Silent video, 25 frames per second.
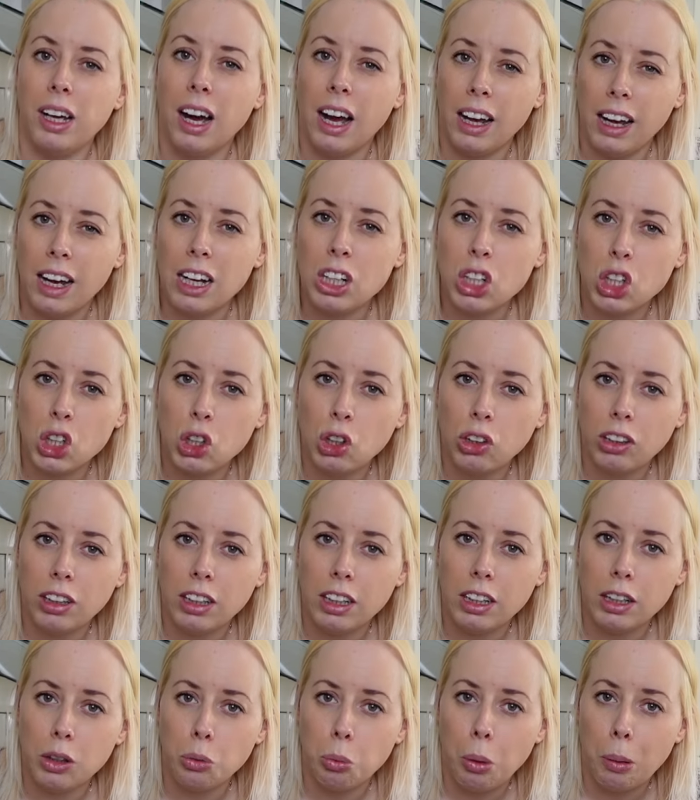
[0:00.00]
I actually only
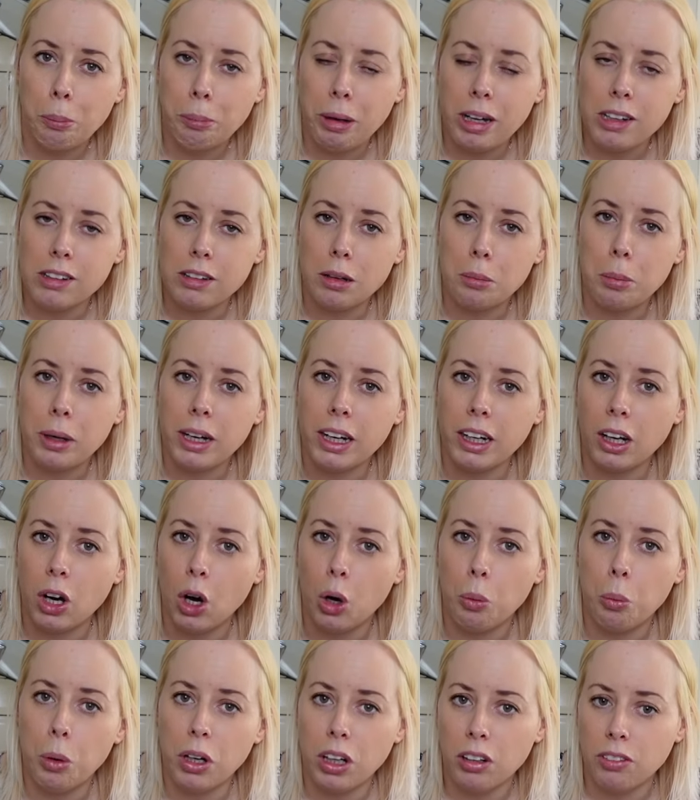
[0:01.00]
needed 1 batter, but I
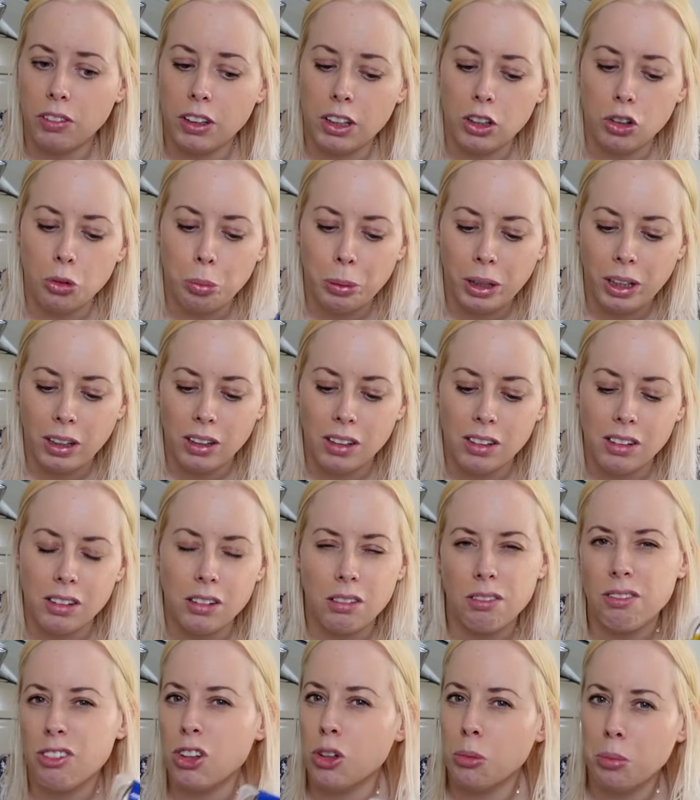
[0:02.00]
got 1 of each
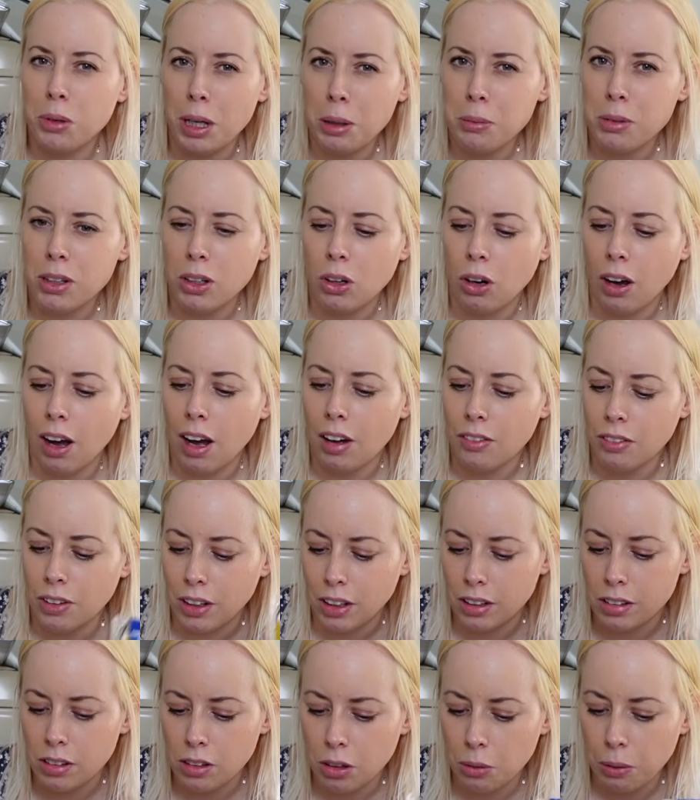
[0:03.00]
because sometimes they don't have
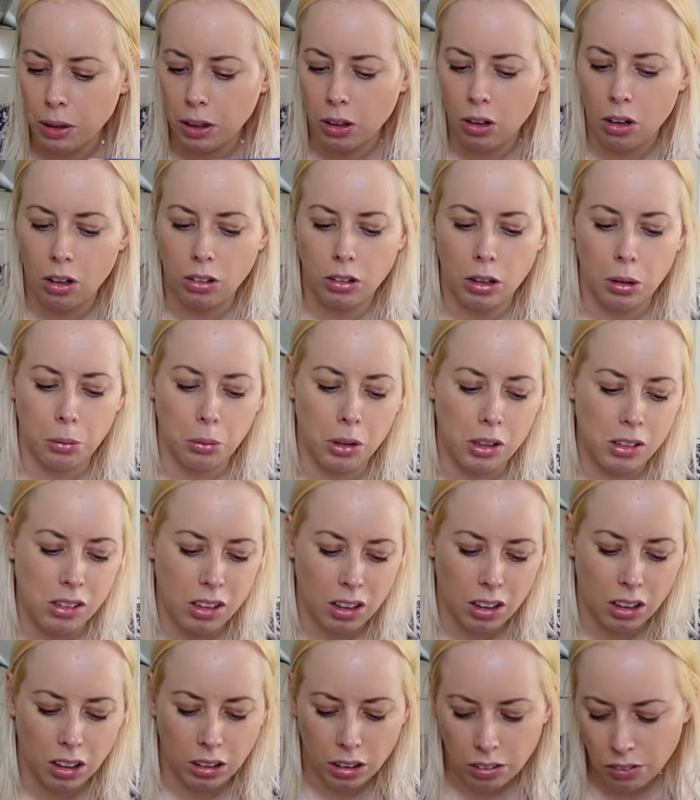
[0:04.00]
it. So I got them because they're
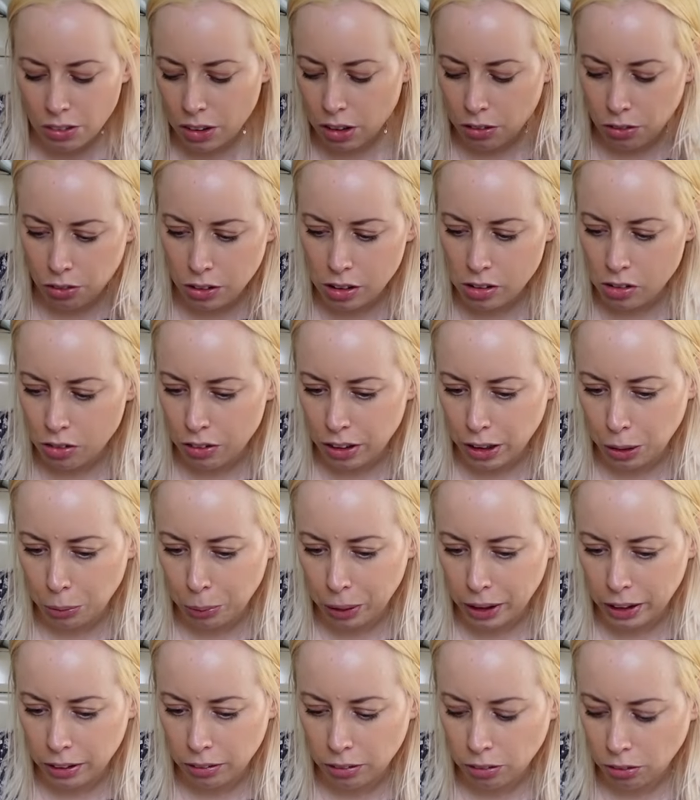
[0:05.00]
going to live in the freezer
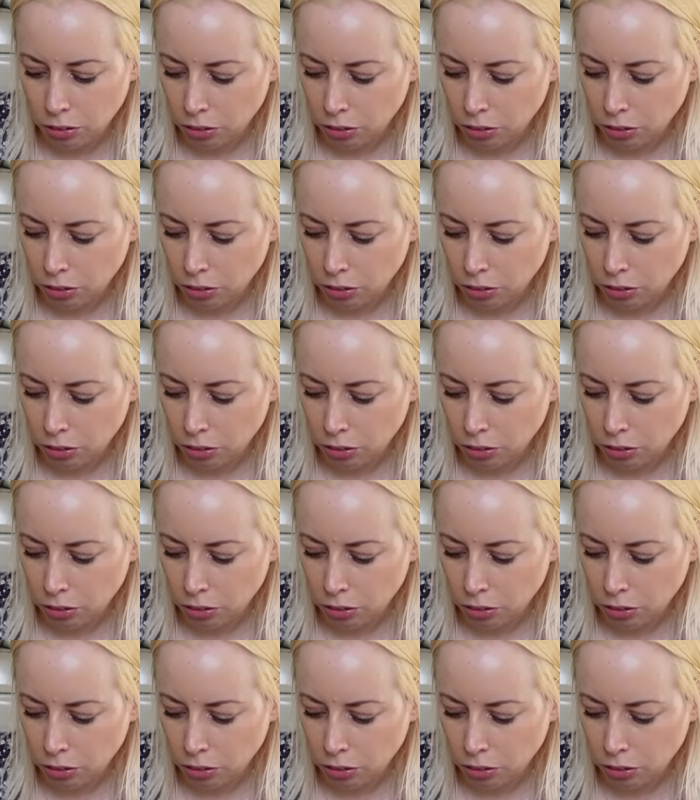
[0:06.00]
anyway.